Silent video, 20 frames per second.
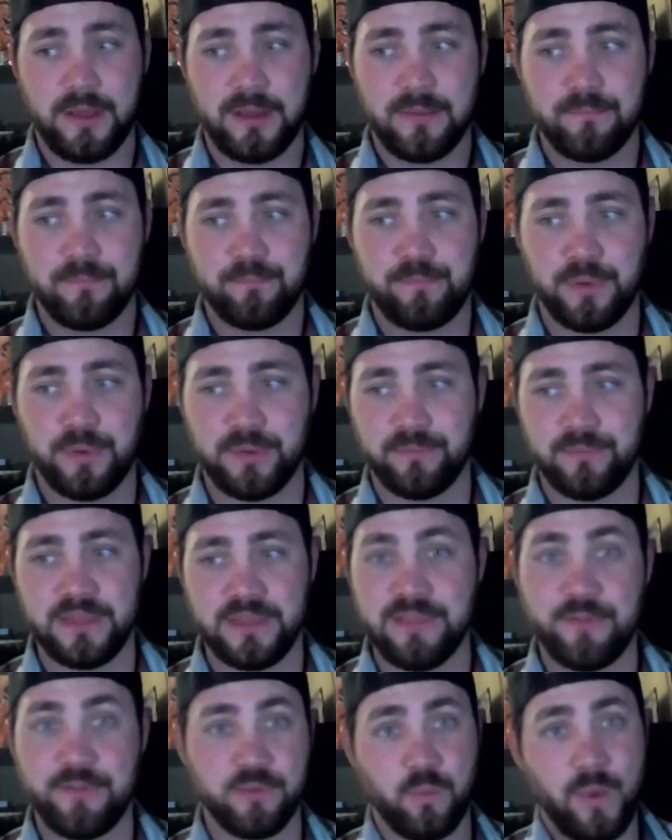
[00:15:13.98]
but
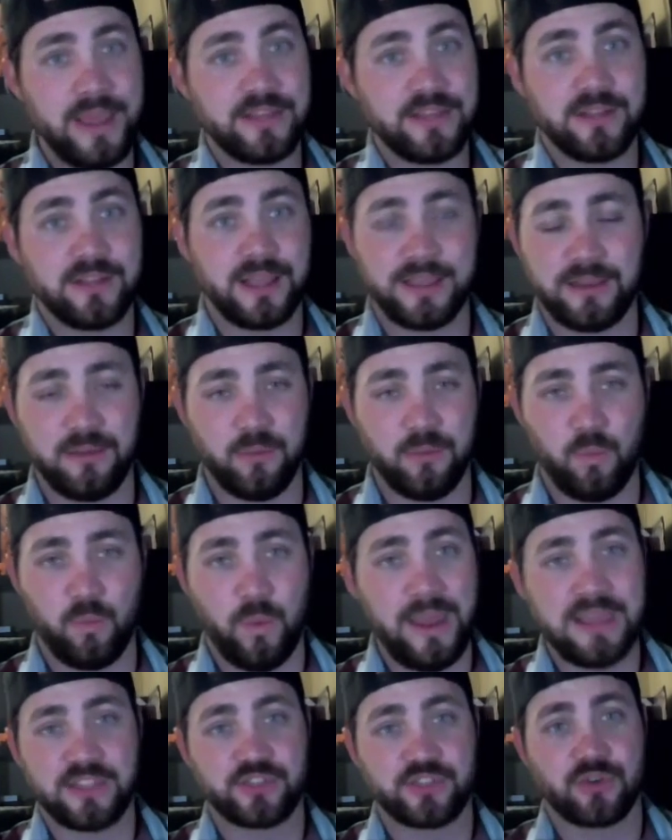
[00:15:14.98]
even way
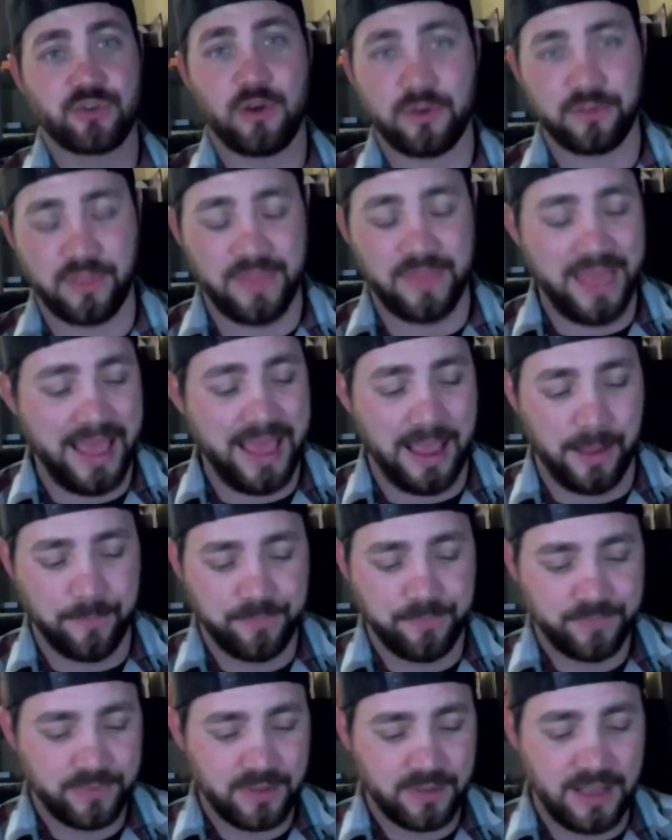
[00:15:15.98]
way stronger than that.
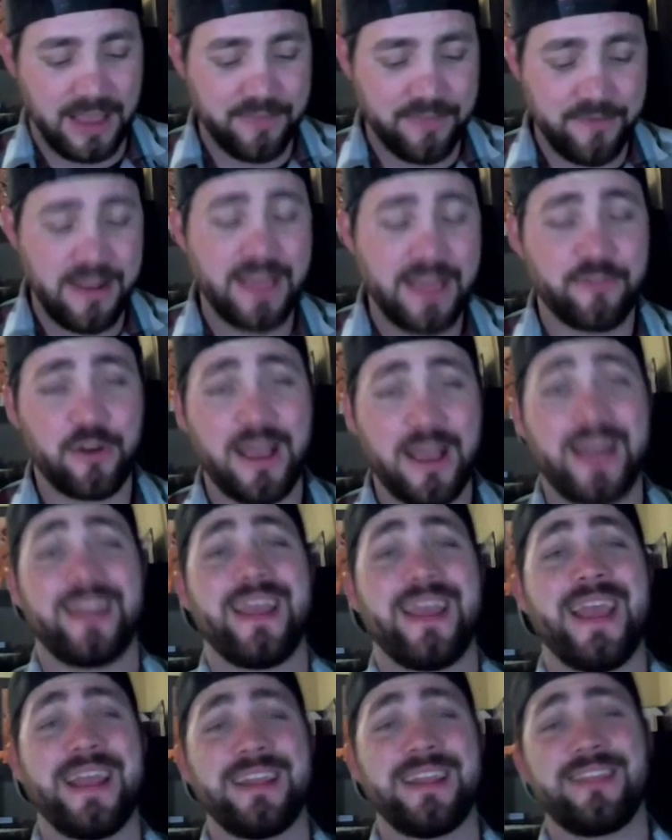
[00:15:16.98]
I've never had
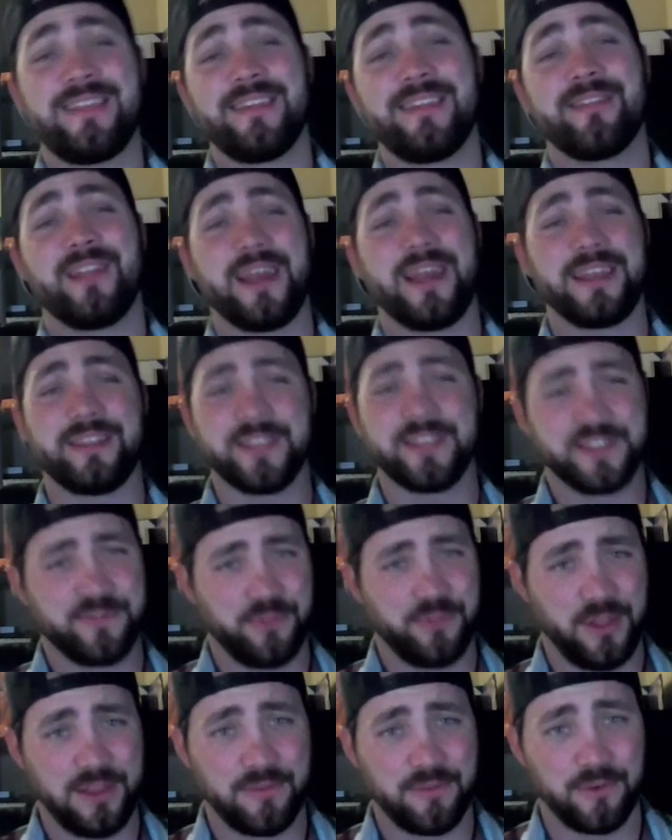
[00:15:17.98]
anything like this
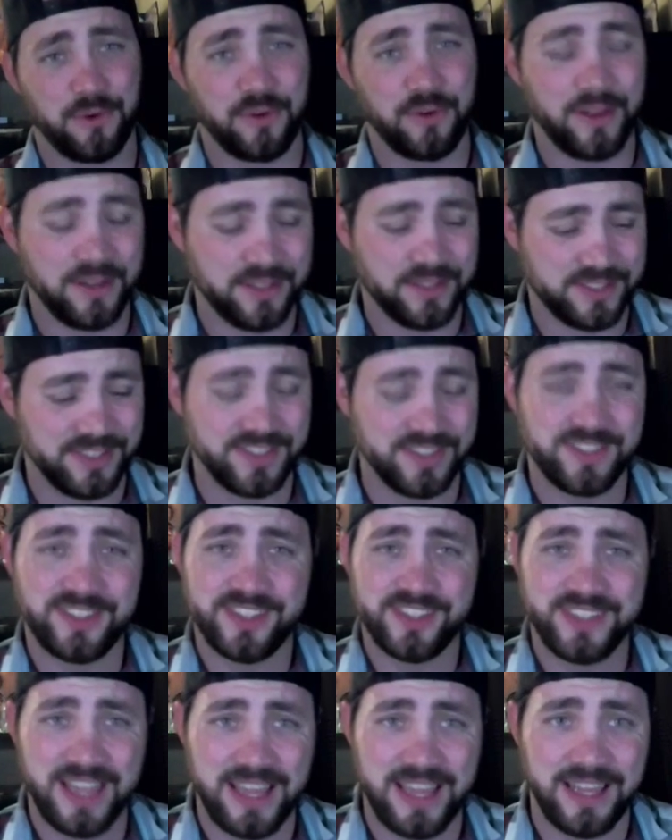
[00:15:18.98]
flavor. It is
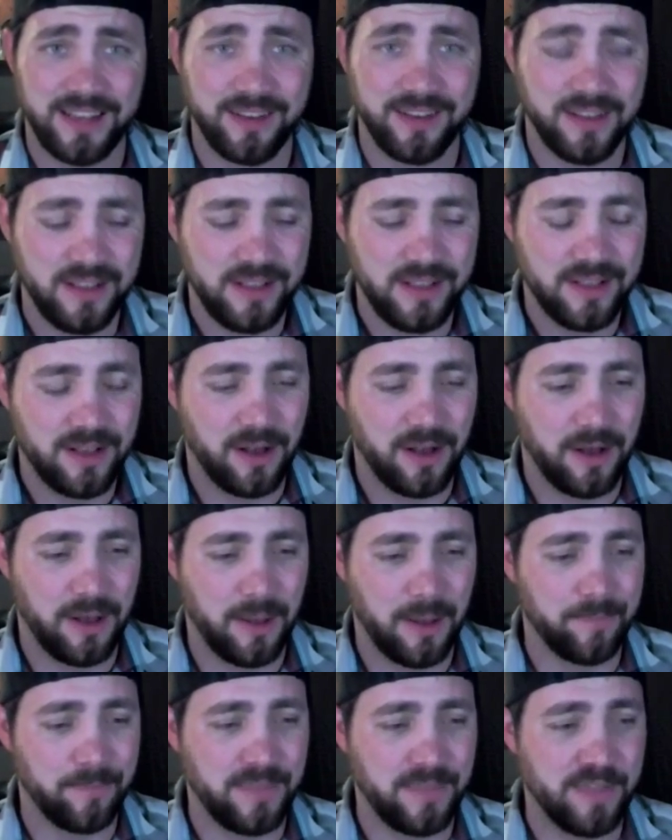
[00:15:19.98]
insane.
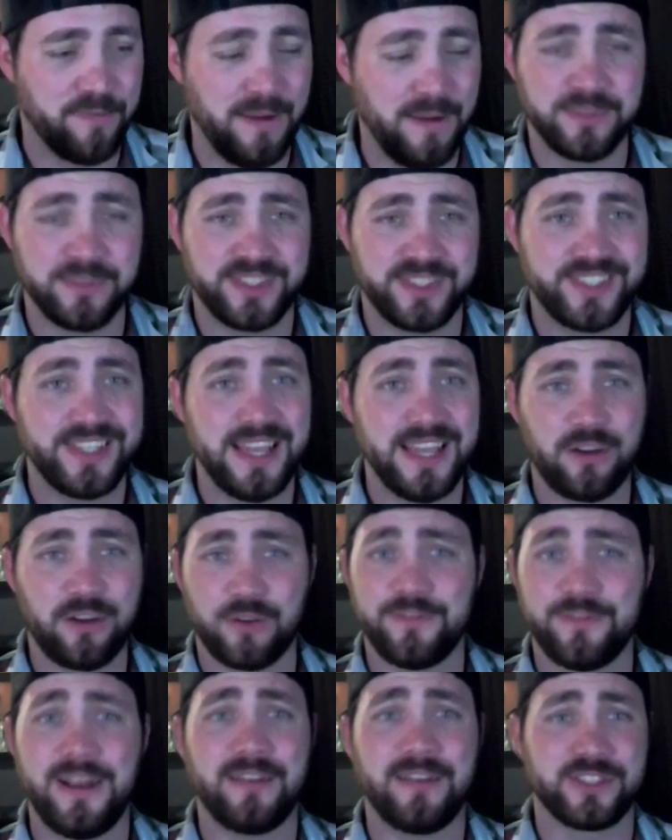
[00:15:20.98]
If I'm sick, or
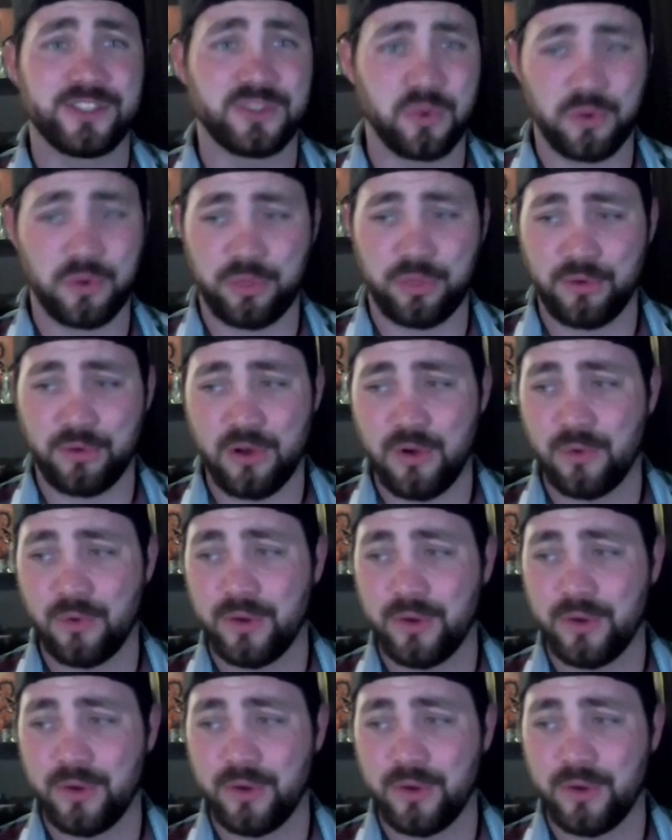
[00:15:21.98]
if I have a sore throat,